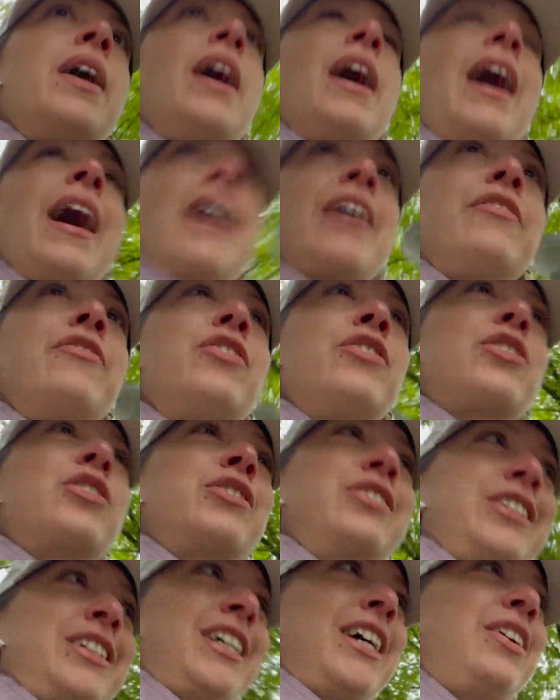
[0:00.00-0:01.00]
I forgot
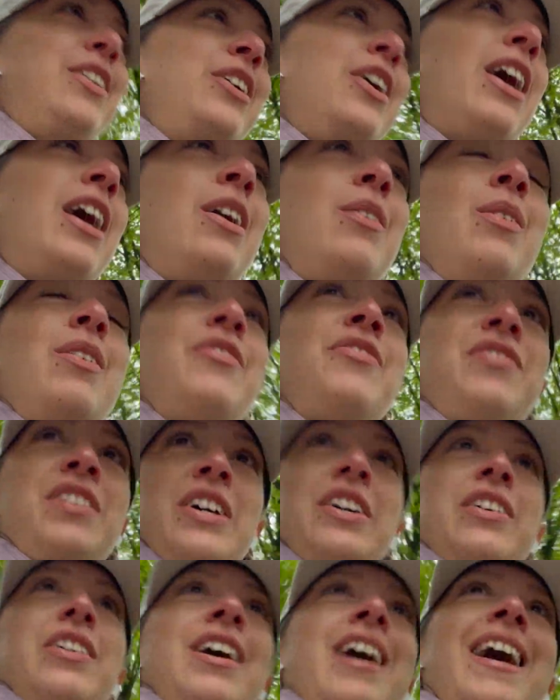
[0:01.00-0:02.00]
to tell you how I
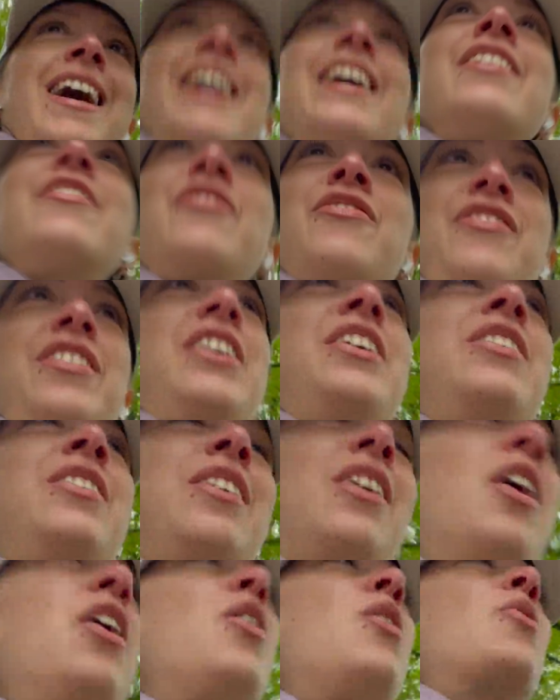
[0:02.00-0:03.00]
feel. I
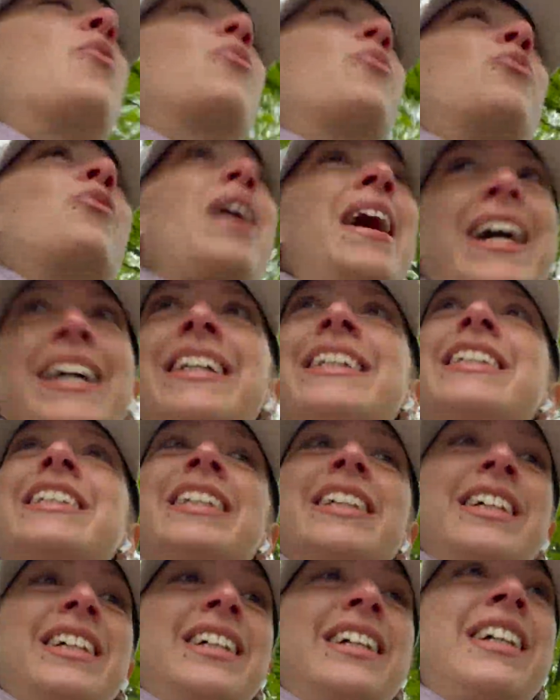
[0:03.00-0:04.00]
feel wrecked.
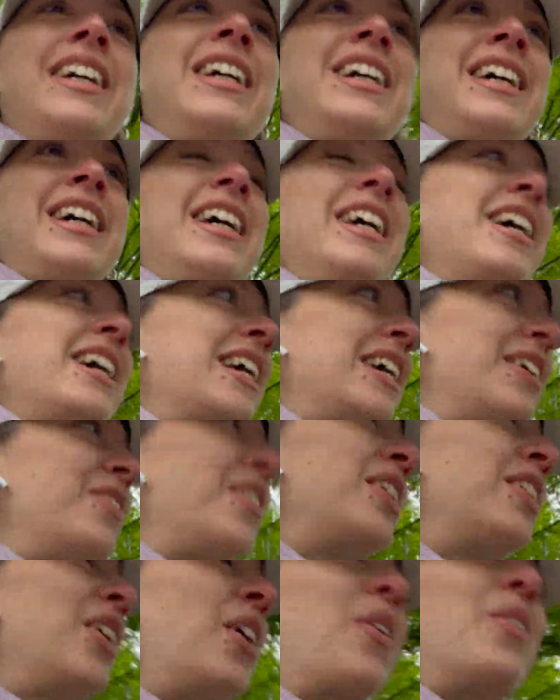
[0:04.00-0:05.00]

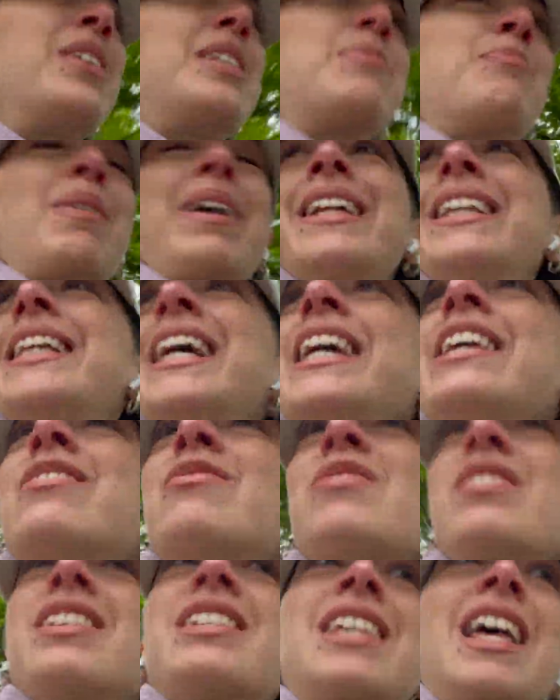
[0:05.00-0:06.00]
Even though it's Monday, it
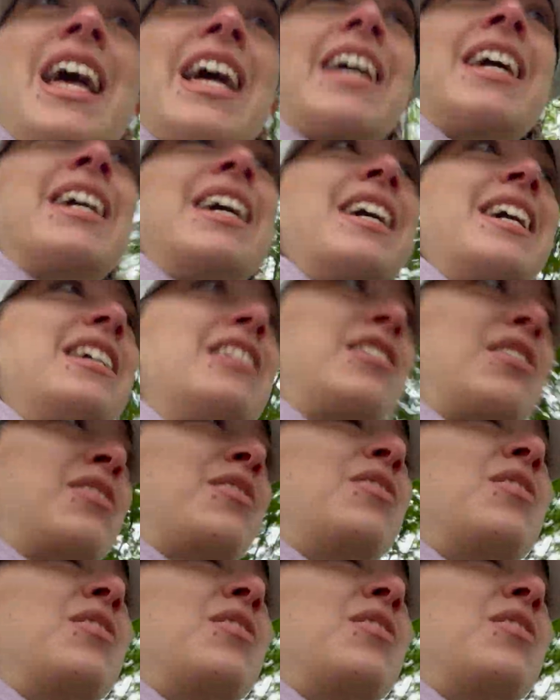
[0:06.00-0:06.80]
feels like it's